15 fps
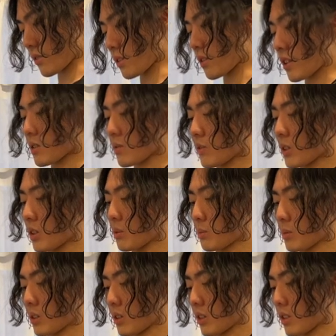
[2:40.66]
you guys follow
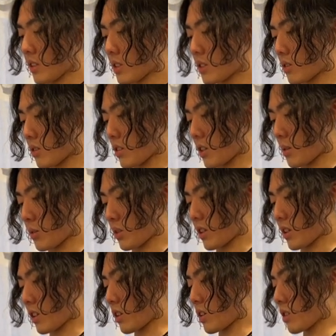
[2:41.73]
me on Instagram or
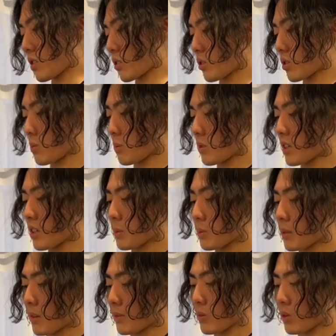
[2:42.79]
like other social media
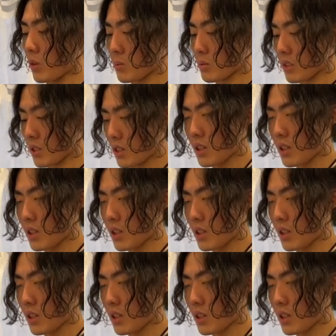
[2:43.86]
platforms,